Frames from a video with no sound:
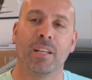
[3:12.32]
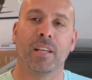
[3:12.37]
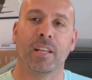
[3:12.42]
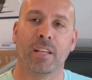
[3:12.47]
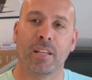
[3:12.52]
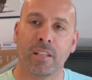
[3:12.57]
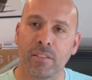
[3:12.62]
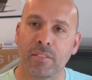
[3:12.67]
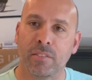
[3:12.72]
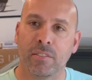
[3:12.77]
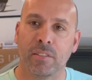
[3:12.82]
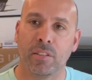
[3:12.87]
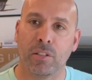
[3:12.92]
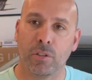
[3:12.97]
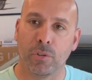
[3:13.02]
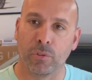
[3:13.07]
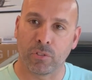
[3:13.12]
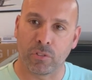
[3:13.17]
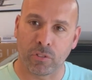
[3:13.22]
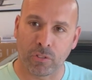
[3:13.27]

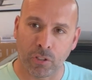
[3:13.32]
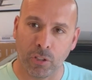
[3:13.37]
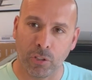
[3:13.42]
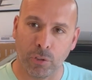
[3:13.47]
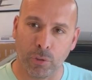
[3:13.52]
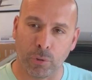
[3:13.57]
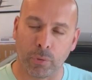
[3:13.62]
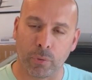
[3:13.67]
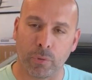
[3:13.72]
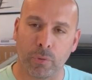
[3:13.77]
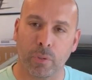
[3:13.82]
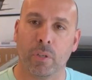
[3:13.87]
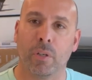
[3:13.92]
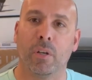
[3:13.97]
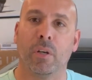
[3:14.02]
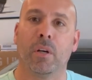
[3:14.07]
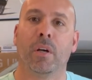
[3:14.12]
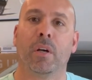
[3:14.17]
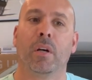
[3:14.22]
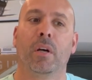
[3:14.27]
ECU tune,
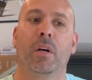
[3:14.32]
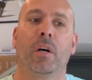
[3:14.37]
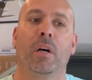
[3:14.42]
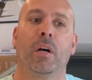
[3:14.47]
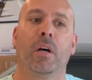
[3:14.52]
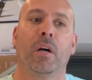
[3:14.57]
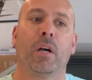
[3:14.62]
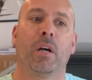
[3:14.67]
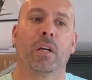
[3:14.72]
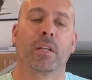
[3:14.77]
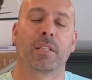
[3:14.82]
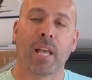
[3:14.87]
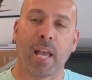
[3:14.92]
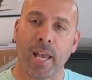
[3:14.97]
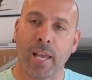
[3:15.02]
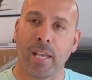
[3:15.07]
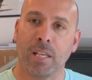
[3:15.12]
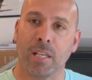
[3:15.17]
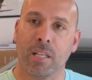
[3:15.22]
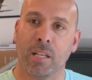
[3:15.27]

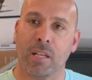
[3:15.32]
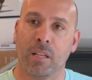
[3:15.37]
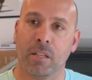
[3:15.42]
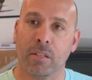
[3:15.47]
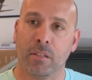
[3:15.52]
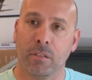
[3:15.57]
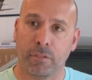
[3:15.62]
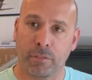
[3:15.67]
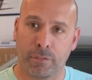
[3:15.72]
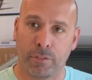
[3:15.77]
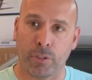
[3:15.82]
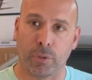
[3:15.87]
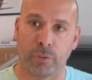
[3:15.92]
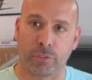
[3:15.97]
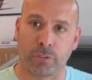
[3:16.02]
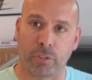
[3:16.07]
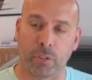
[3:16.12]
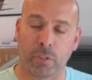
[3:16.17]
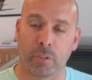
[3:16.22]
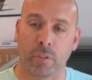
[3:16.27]
K&N
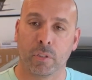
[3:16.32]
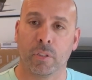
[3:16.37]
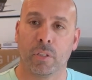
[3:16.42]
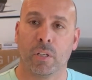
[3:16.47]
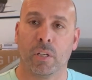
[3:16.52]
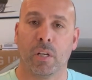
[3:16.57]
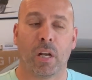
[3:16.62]
filter,